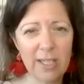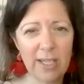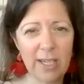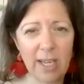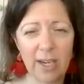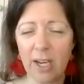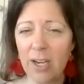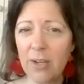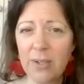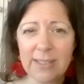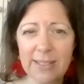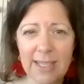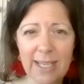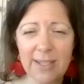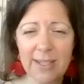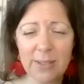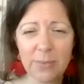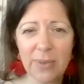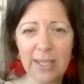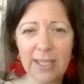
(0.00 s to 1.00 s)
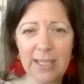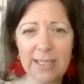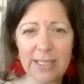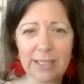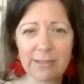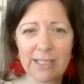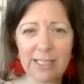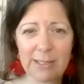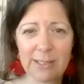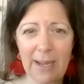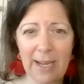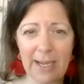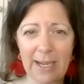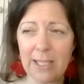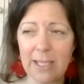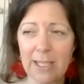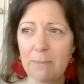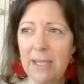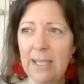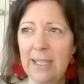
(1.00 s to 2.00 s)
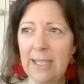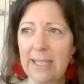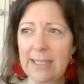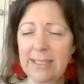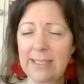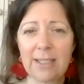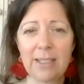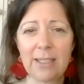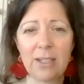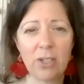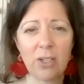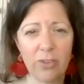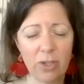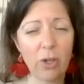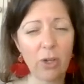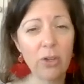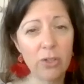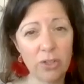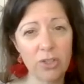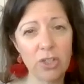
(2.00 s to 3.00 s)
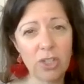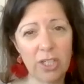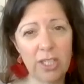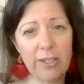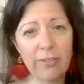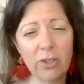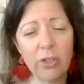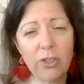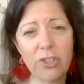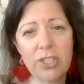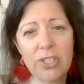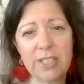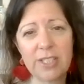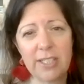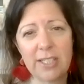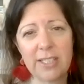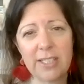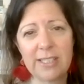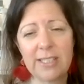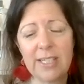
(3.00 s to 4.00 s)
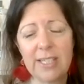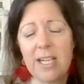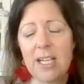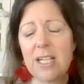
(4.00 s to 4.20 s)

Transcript: And I don't say this with any disrespect, I mean as in journey of consciousness.